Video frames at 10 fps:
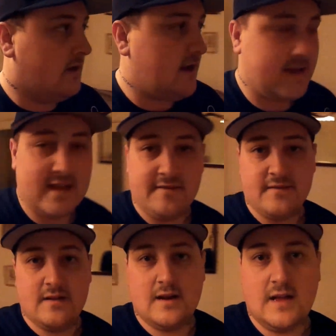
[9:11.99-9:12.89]
I
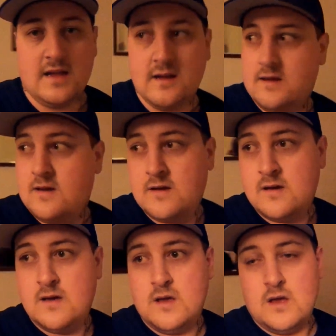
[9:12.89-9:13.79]
definitely
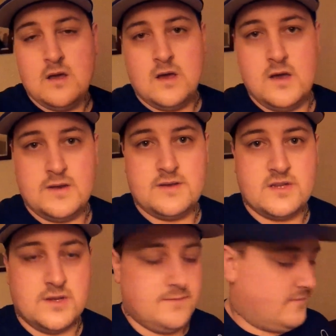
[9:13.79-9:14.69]
heard
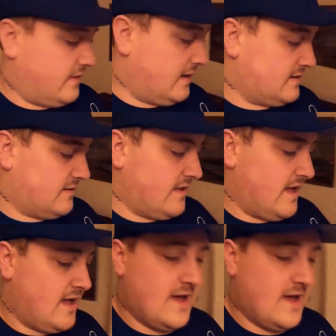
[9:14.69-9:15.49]
some things on there,